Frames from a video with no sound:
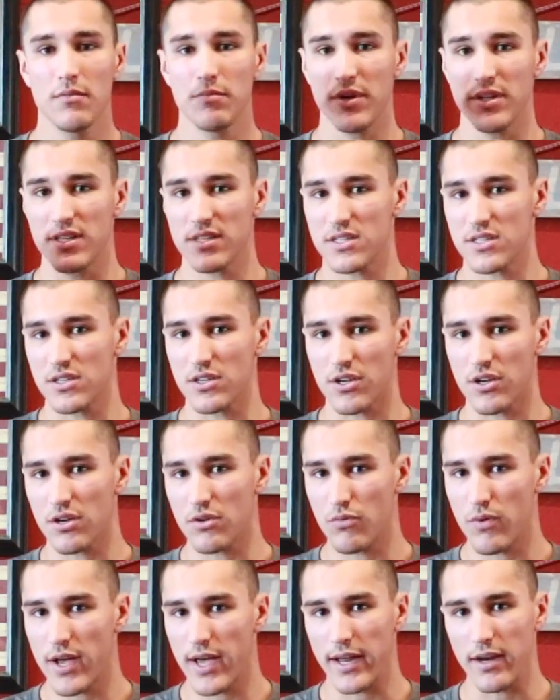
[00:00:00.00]
But this is a
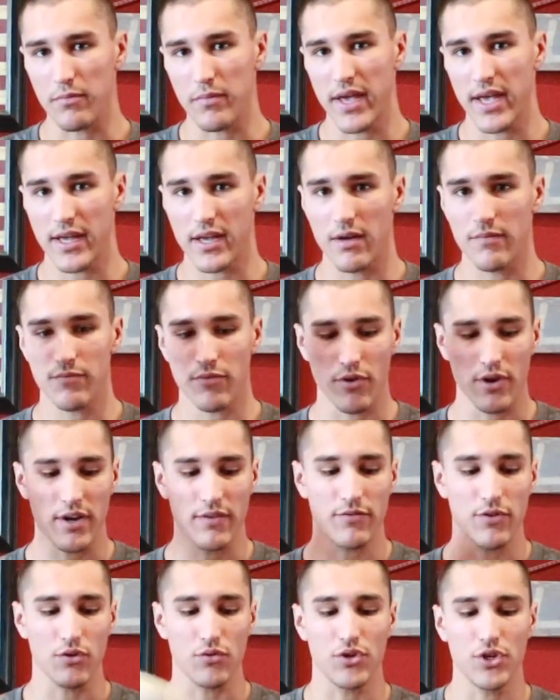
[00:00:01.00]
good way to make up for it
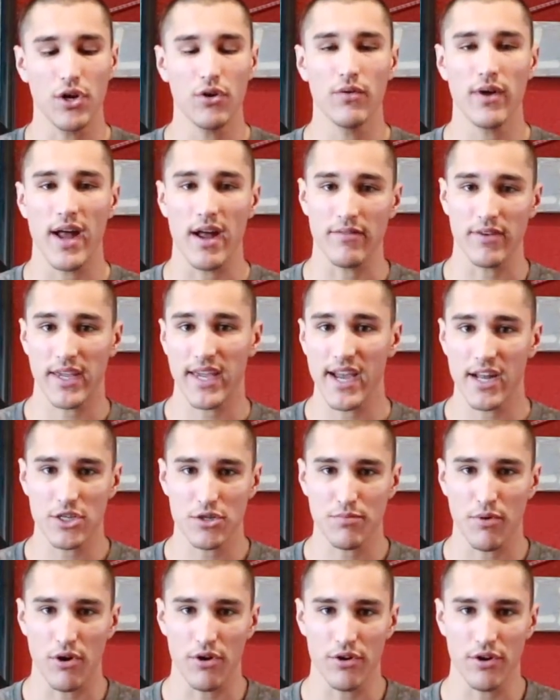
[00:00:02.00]
if you don't have a
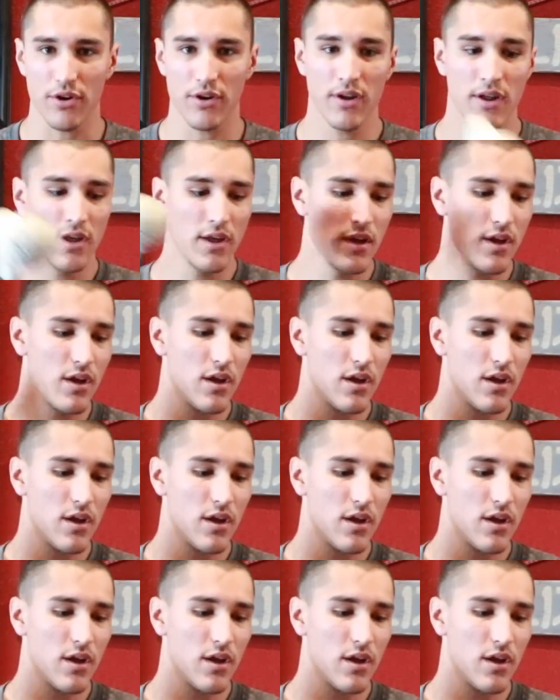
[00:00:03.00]
catch partner.